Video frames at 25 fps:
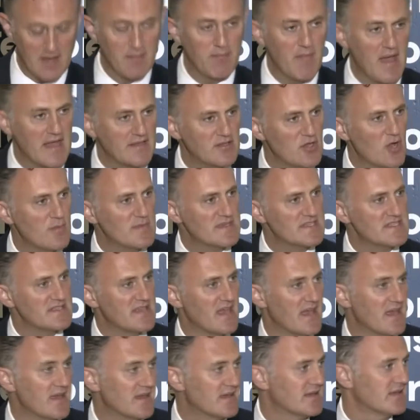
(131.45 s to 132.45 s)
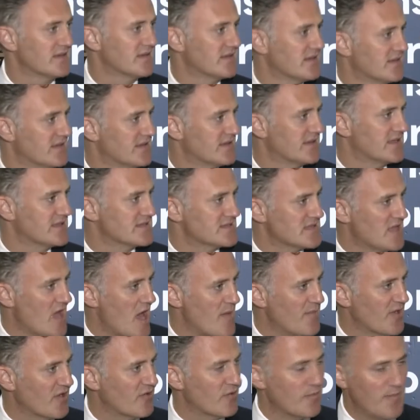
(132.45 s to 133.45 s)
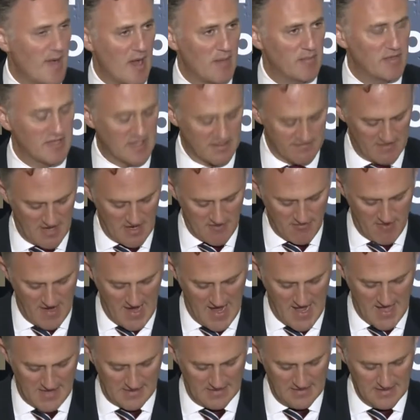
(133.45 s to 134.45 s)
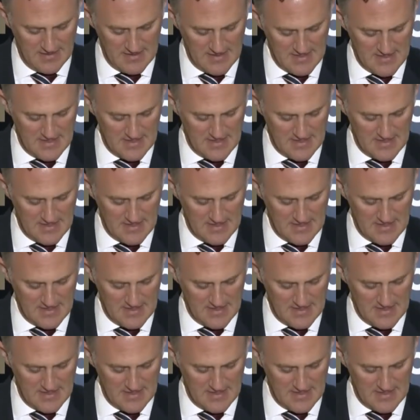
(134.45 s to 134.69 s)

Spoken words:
Make no mistake, the Islamic Republic of Iran